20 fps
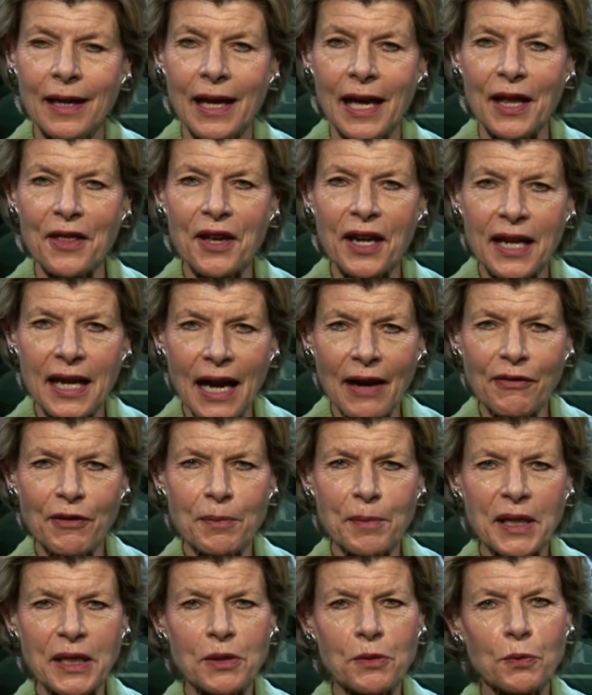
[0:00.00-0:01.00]
and the
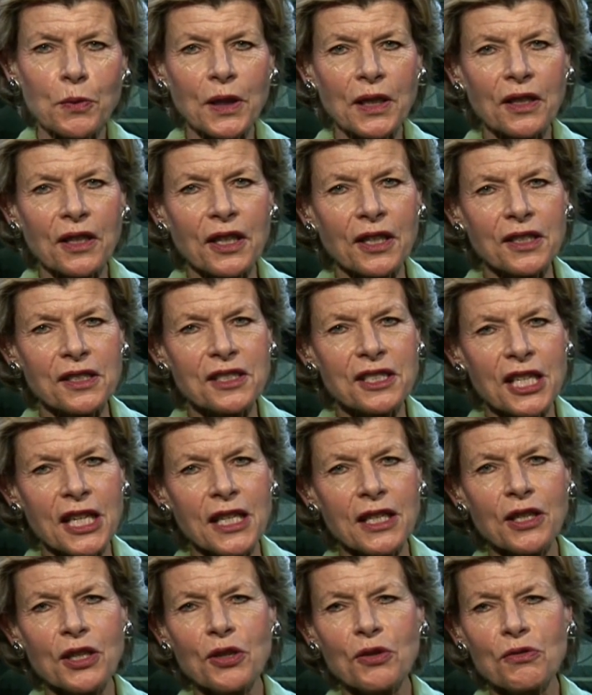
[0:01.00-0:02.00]
government will
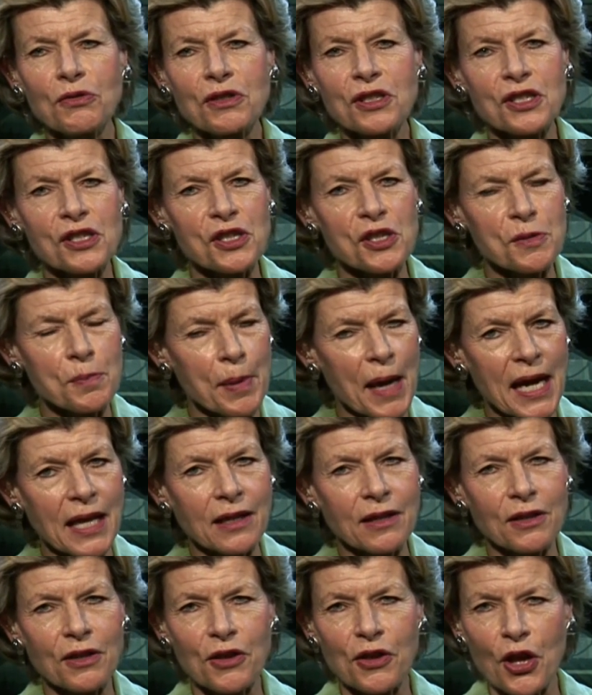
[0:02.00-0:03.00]
continue to
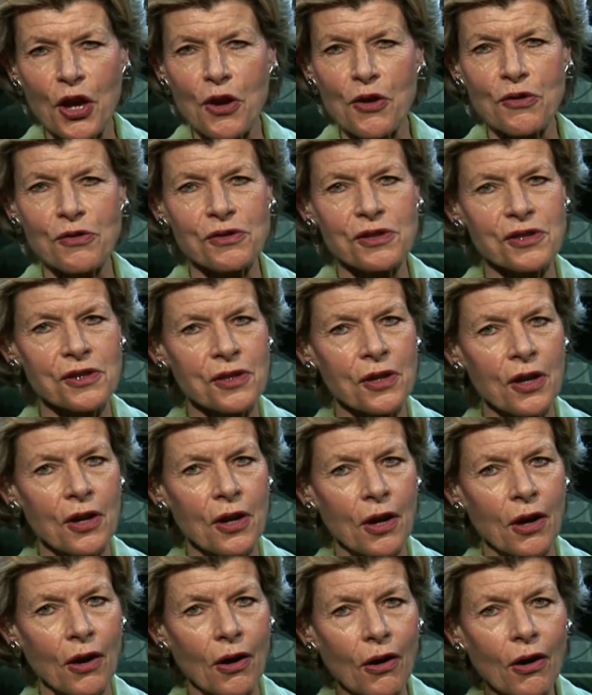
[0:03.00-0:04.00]
spend those
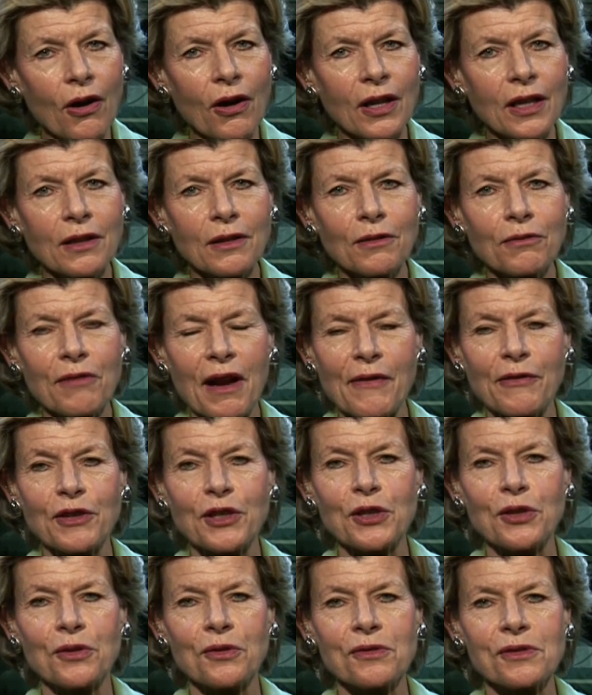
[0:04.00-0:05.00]
oil
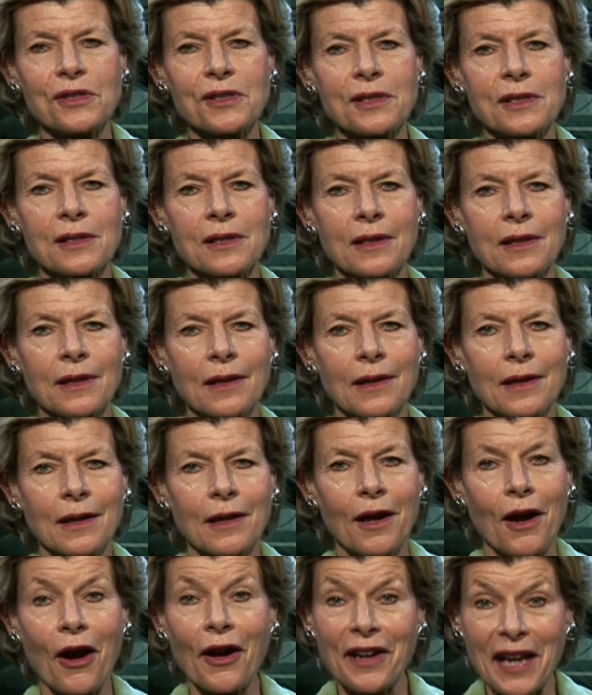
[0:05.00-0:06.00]
revenues
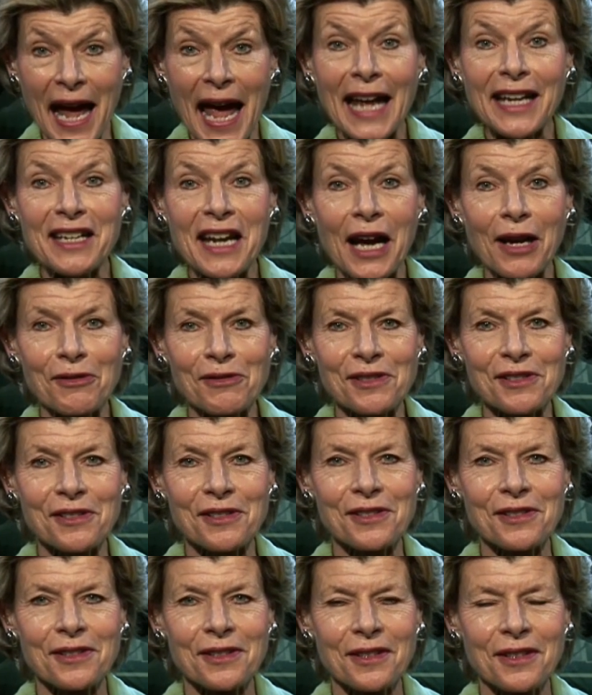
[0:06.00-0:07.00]
on
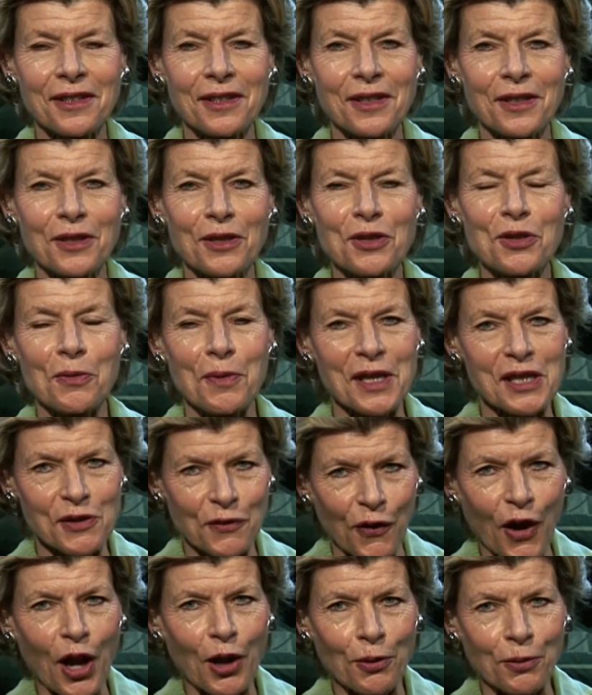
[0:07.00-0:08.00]
handouts to its
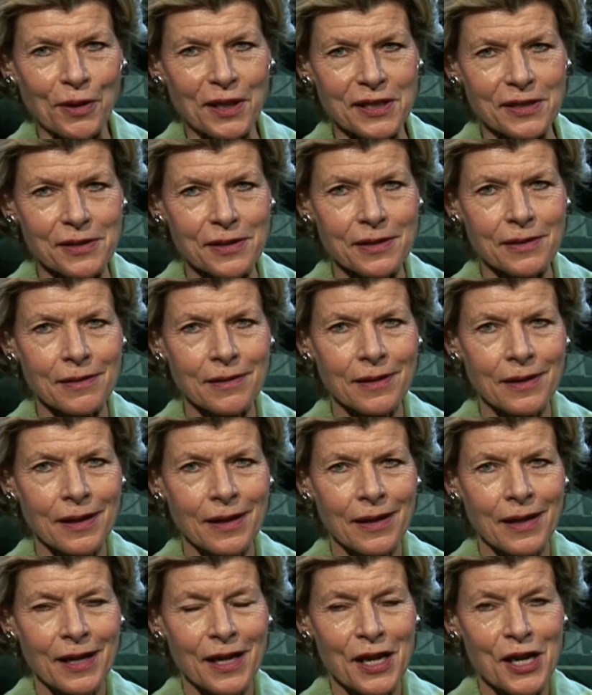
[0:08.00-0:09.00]
followers.
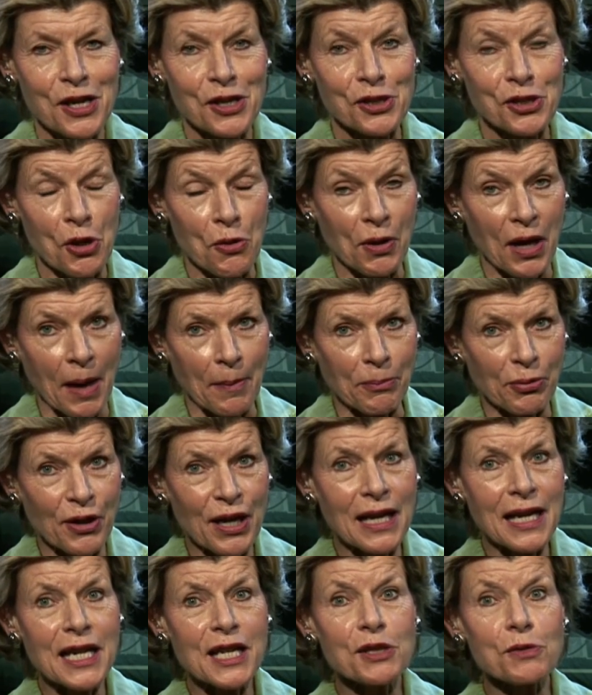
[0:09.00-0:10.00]
So
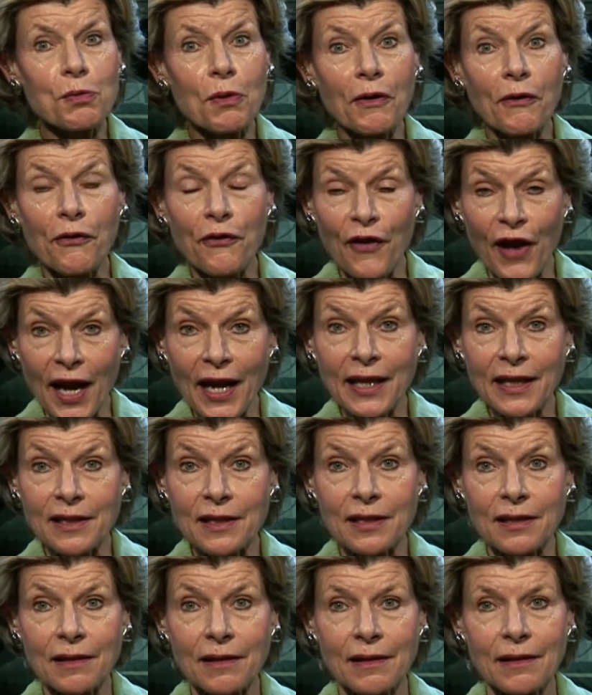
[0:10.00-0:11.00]
Capriles will
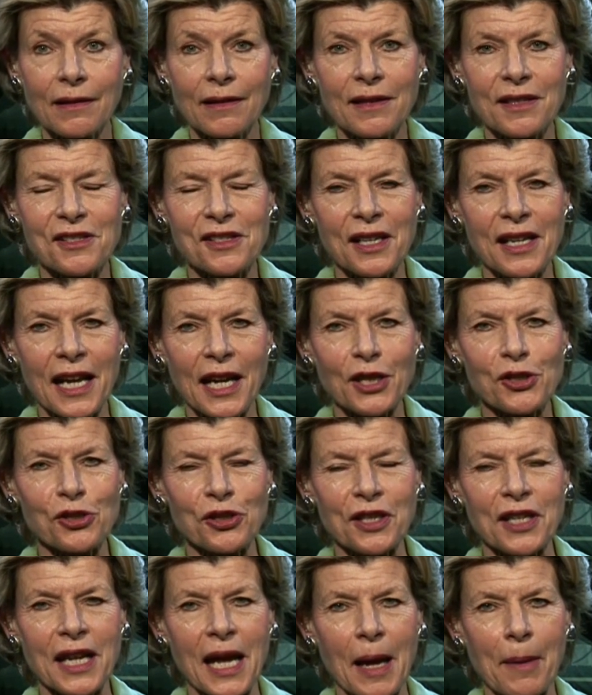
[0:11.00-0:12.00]
fight this
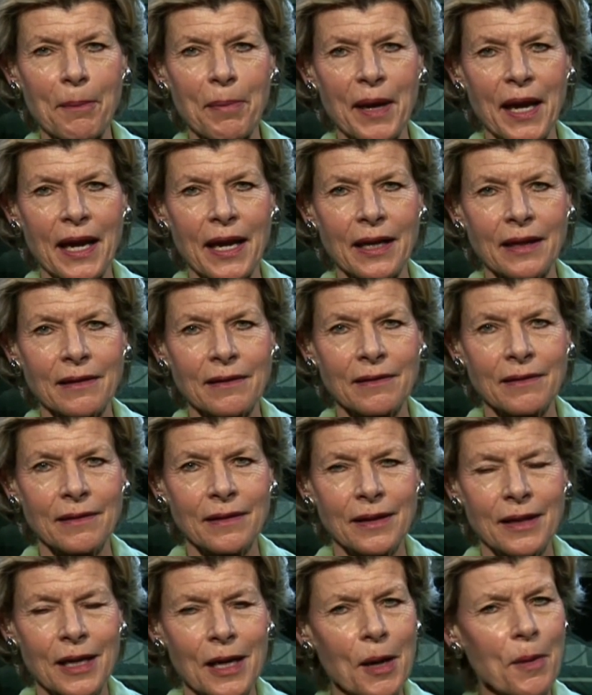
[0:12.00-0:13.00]
election campaign,
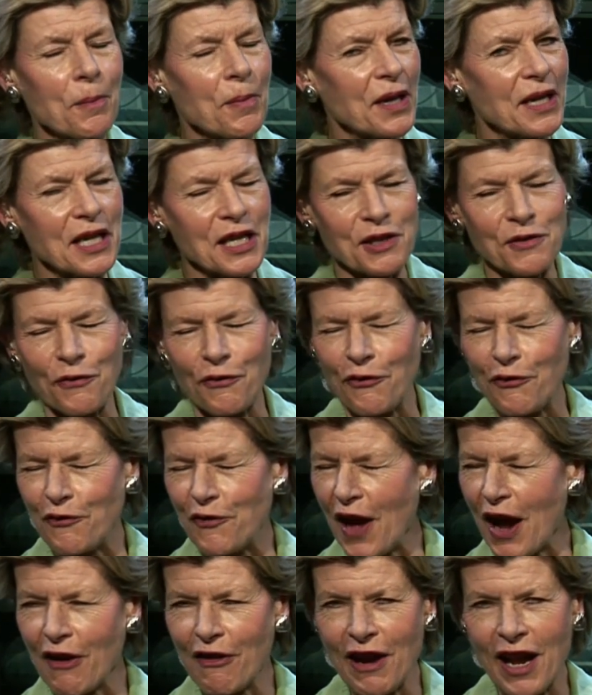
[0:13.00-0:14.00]
but it's
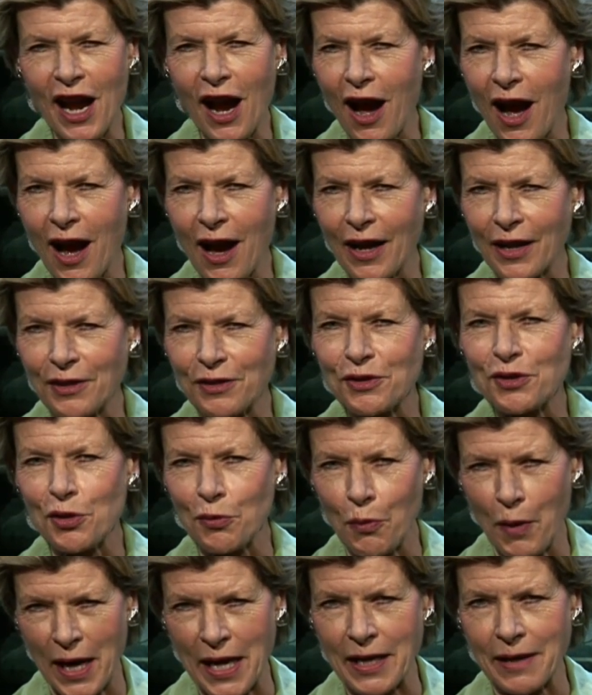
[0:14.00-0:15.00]
very hard to
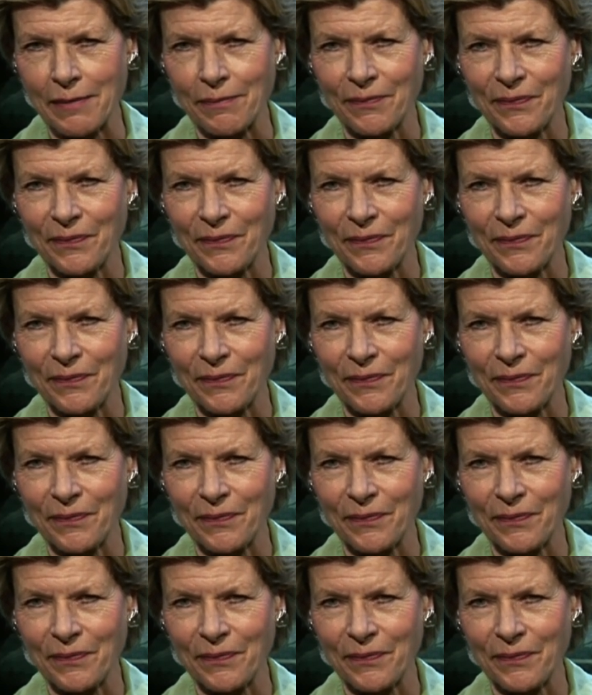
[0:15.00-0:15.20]
win.